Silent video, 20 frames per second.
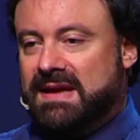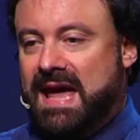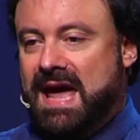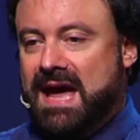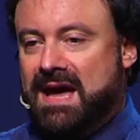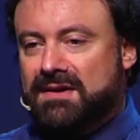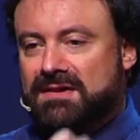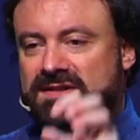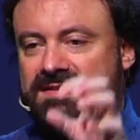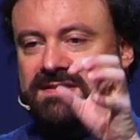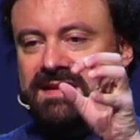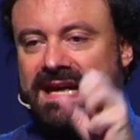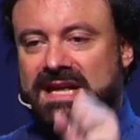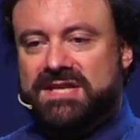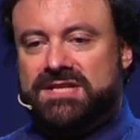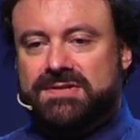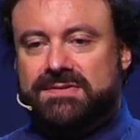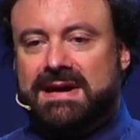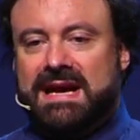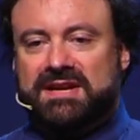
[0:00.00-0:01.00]
How does
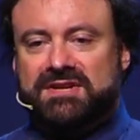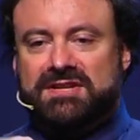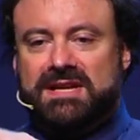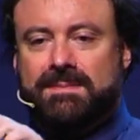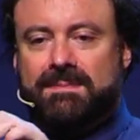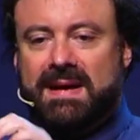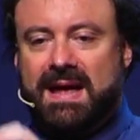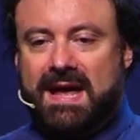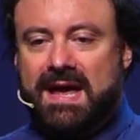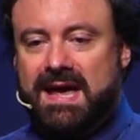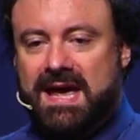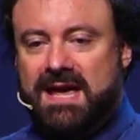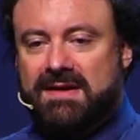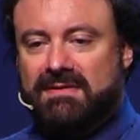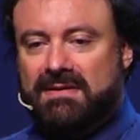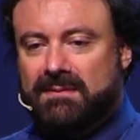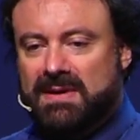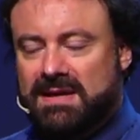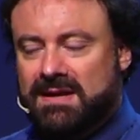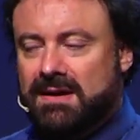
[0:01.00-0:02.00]
nature actually behave?
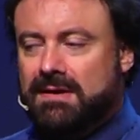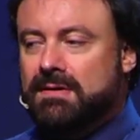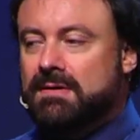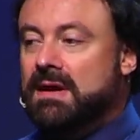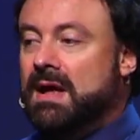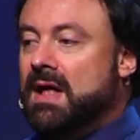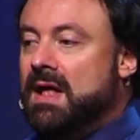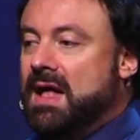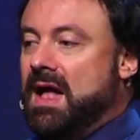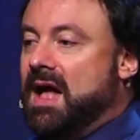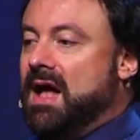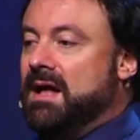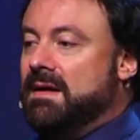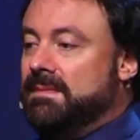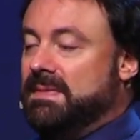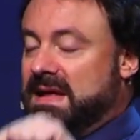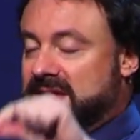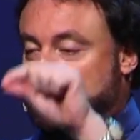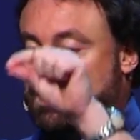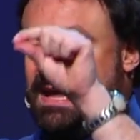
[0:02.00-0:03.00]
And we know
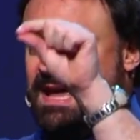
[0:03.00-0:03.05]
that a